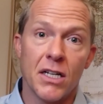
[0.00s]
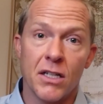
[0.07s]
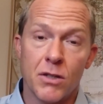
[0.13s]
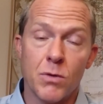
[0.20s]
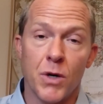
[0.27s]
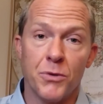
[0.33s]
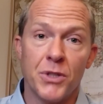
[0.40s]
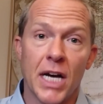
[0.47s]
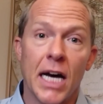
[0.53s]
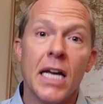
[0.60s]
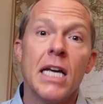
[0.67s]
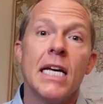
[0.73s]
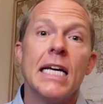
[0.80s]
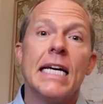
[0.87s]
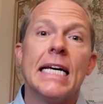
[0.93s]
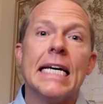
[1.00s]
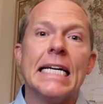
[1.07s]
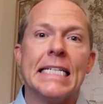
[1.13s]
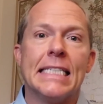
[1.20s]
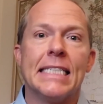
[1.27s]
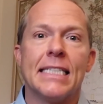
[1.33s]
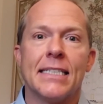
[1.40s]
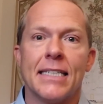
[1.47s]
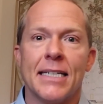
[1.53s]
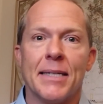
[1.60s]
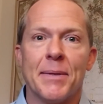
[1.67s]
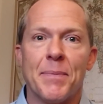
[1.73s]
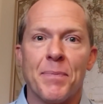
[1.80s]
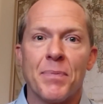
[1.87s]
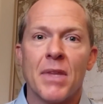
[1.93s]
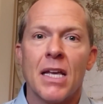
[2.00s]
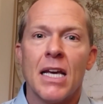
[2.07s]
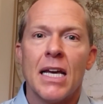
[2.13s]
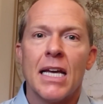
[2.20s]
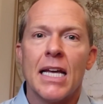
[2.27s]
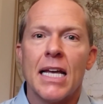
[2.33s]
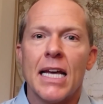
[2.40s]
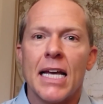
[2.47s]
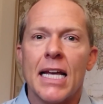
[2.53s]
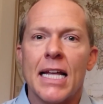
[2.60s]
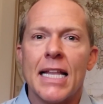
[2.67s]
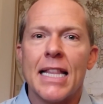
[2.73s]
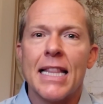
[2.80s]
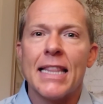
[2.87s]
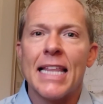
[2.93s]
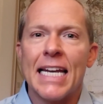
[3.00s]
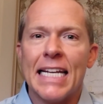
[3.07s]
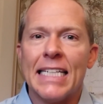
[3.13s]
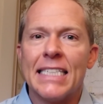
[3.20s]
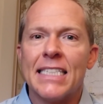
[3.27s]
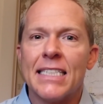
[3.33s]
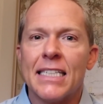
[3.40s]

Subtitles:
quota is that it